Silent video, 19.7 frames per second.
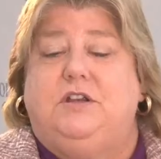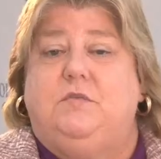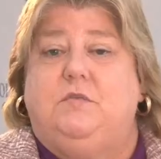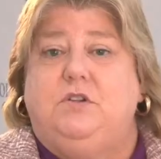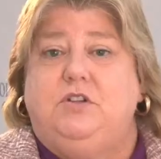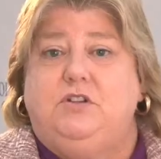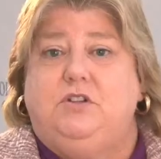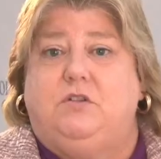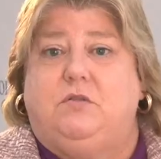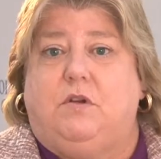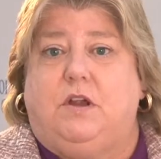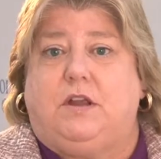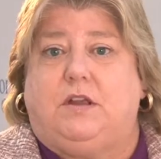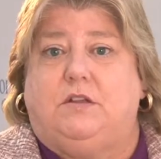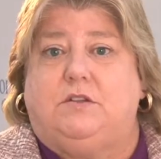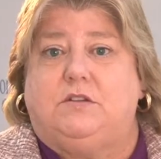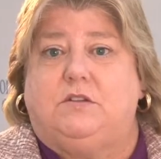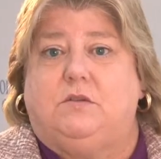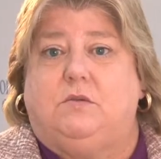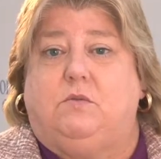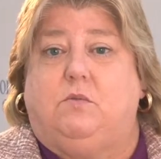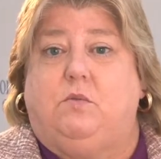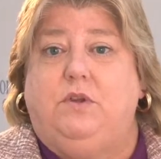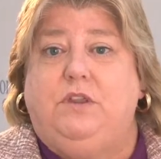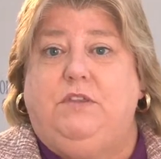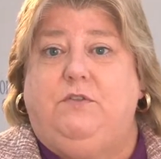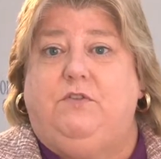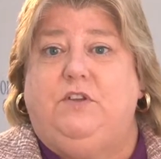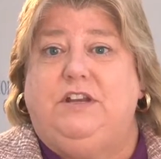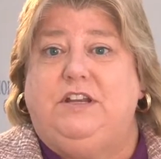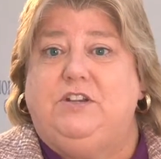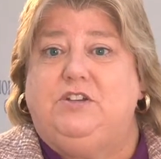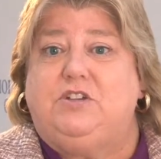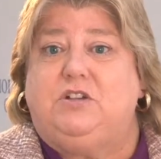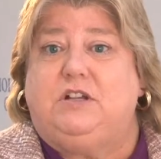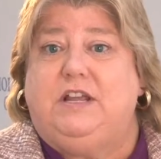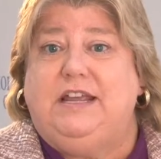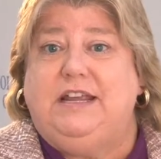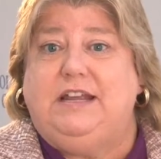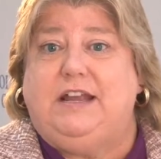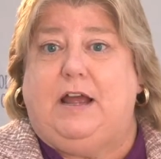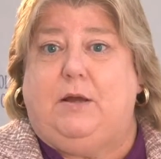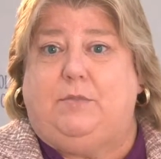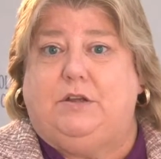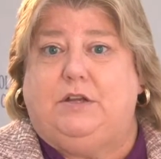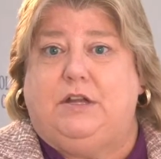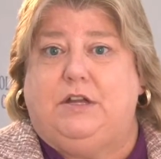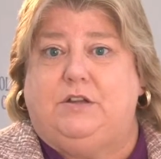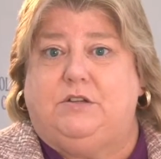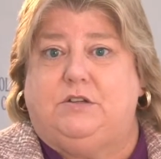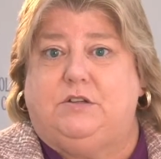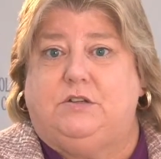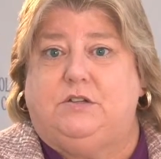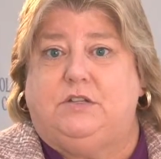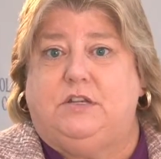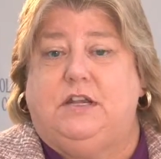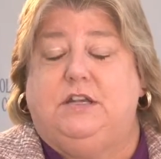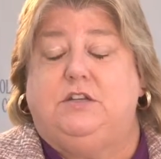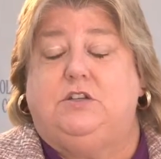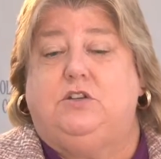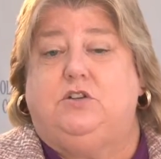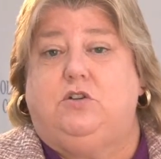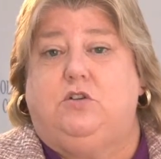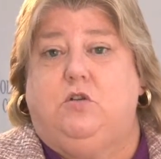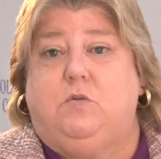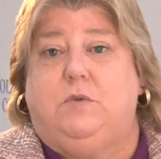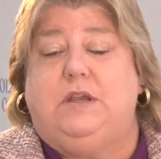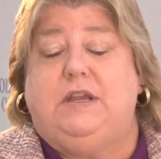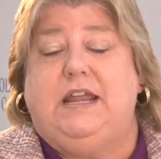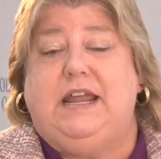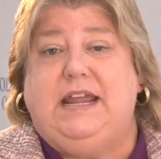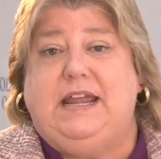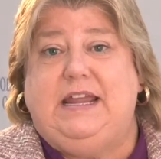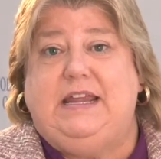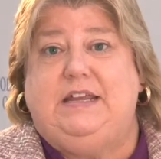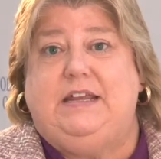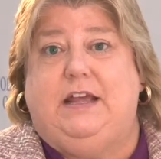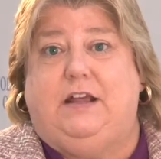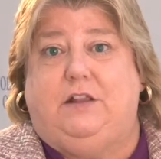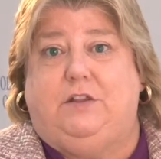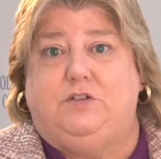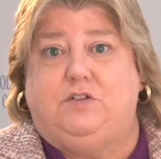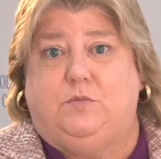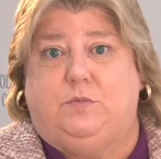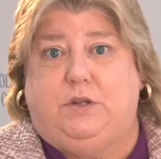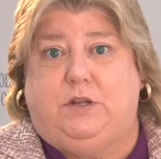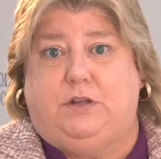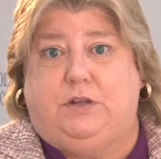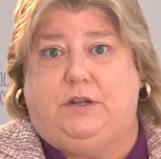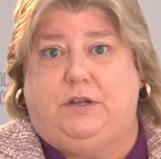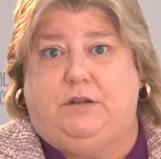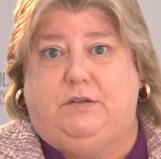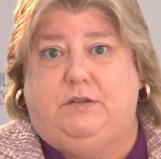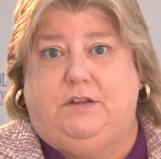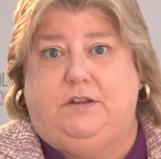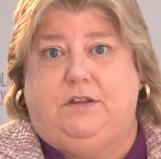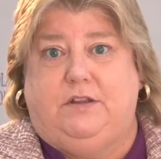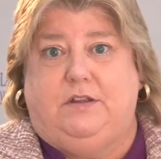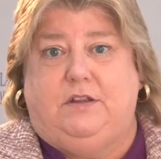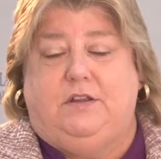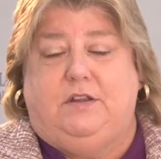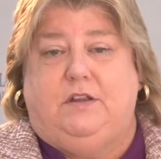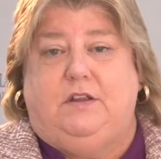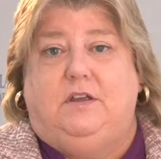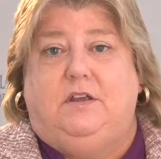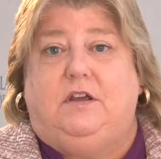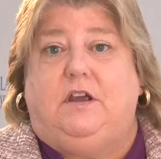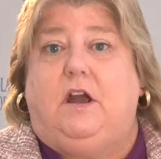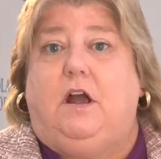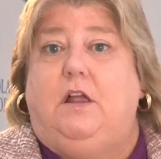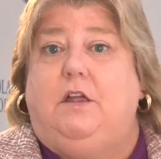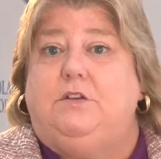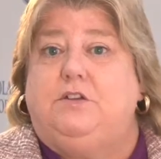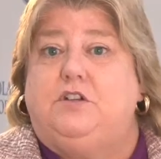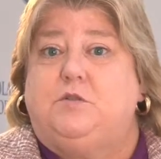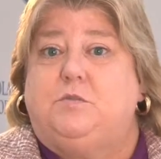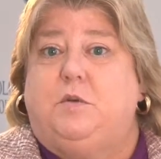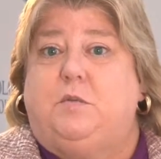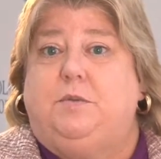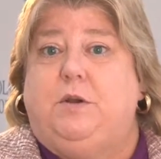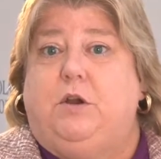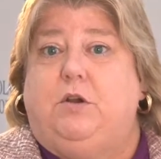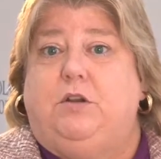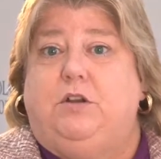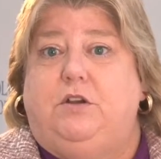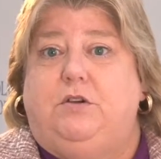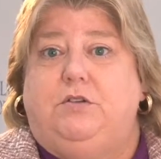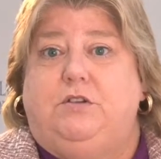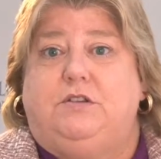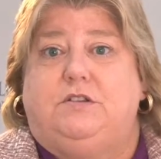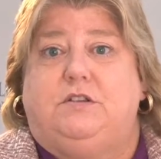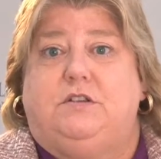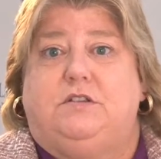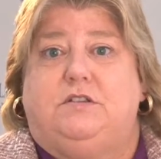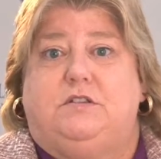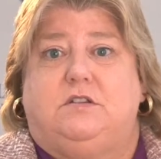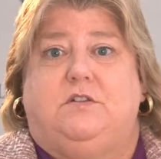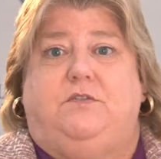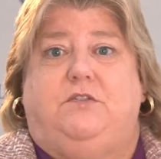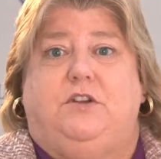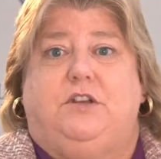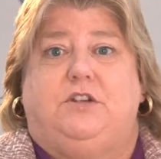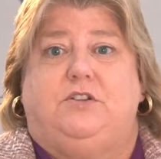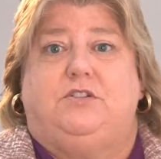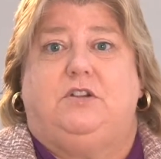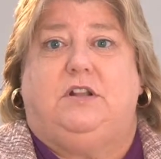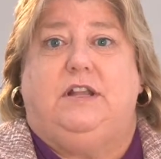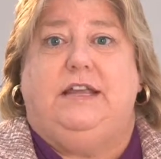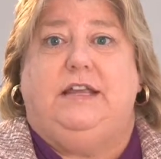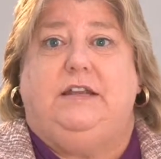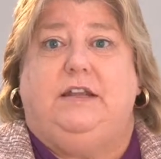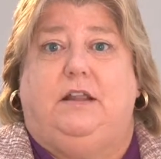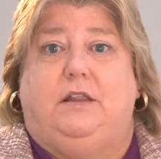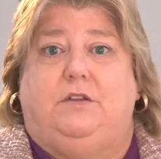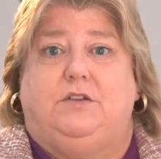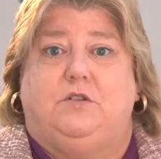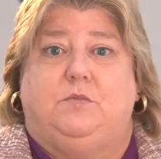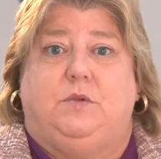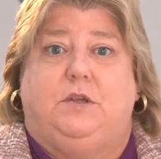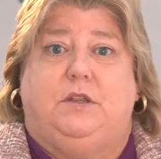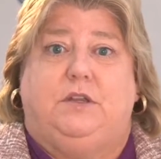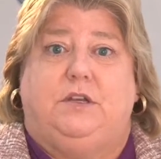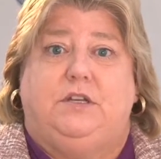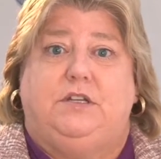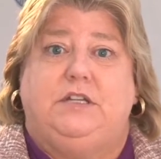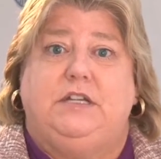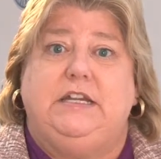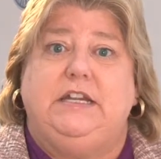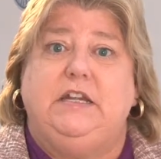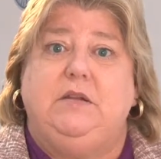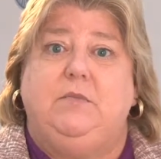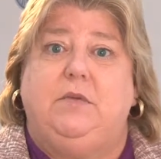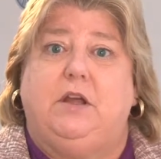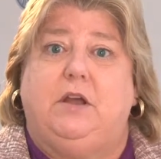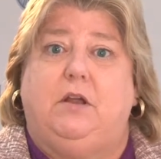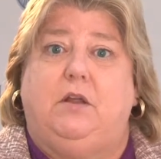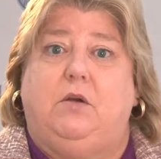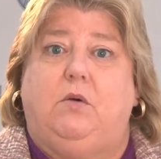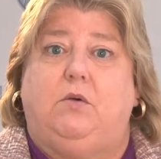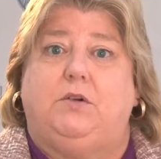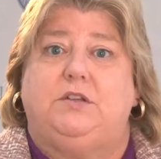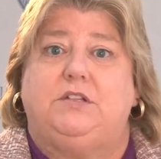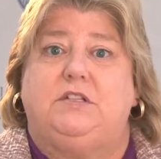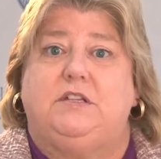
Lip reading: admission records with financial aid applications and determine aid eligibility. Colleges prepare notices of financial aid eligibility to email or